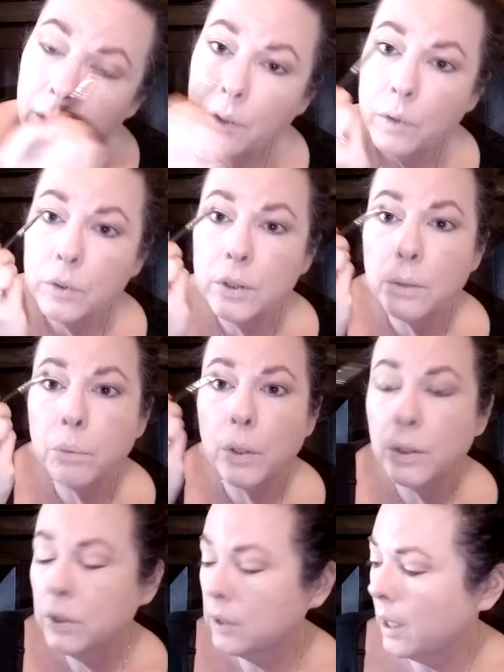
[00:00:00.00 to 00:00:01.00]
Use the
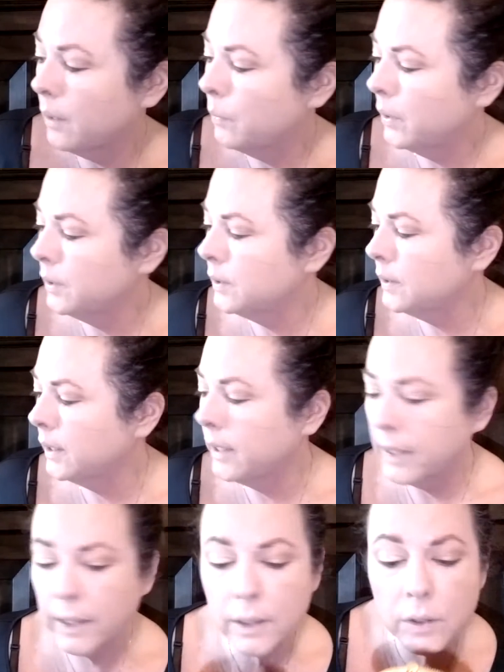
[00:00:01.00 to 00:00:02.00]
brush sideways to
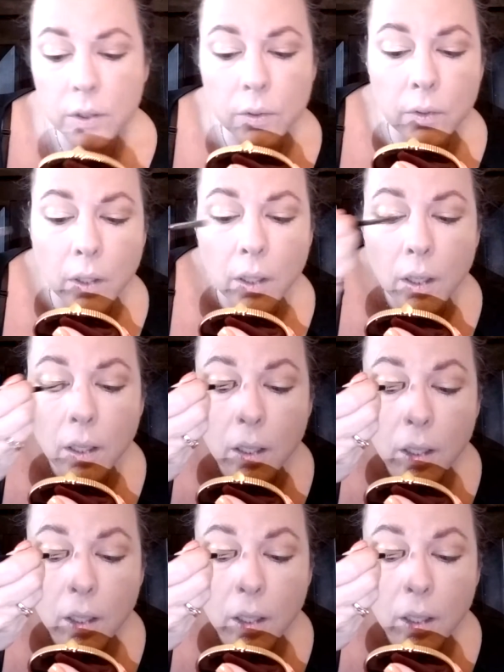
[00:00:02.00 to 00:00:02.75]
get into the